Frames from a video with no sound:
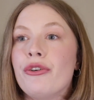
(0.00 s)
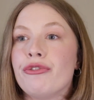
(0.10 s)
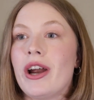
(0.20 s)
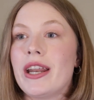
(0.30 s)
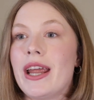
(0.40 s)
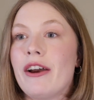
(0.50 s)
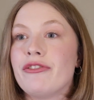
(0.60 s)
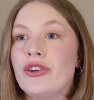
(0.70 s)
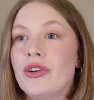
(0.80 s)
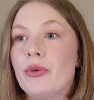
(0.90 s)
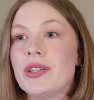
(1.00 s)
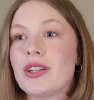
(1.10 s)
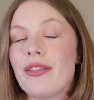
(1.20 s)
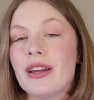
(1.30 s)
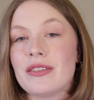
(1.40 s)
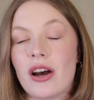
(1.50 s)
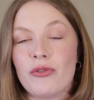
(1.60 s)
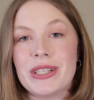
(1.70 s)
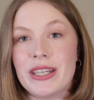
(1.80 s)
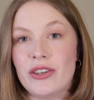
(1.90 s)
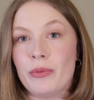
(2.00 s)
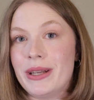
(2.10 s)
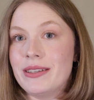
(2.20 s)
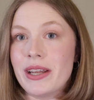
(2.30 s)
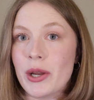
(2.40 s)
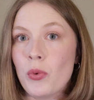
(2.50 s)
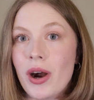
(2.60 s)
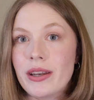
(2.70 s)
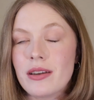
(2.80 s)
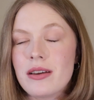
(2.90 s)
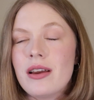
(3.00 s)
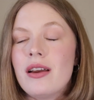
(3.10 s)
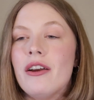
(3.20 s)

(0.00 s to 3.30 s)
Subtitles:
Friday afternoon, we start things off with Senior Men Day 1.